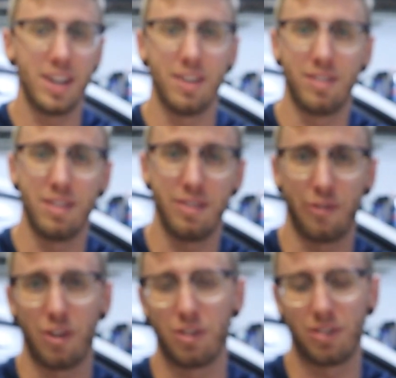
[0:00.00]
is the
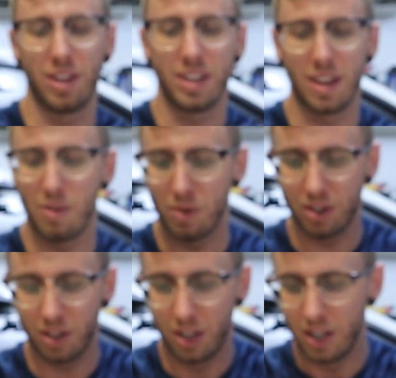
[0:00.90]
first thing that I
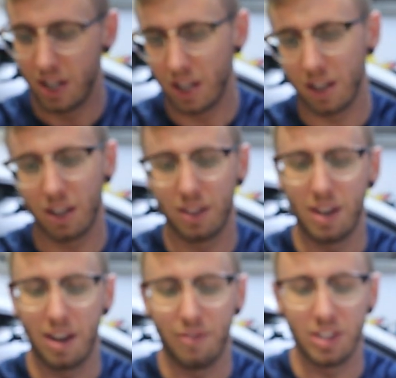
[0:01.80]
want to
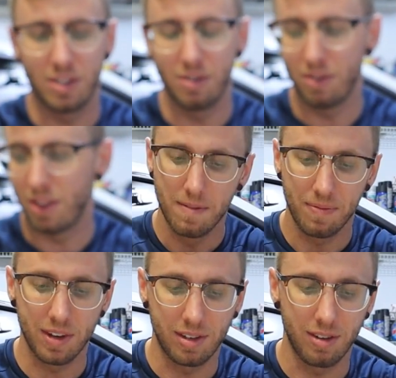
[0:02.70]
dive into.
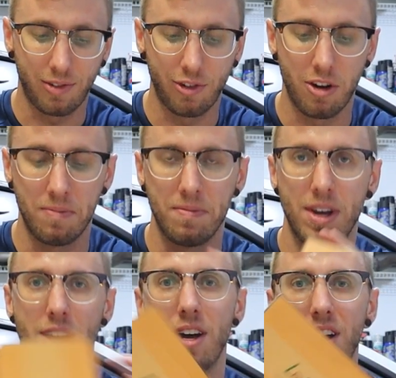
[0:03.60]
This is from
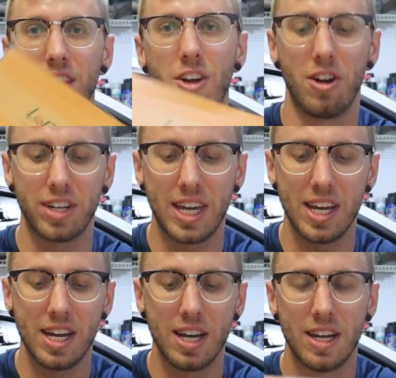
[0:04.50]

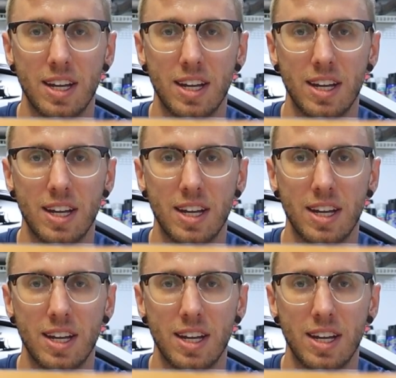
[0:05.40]
Loncky.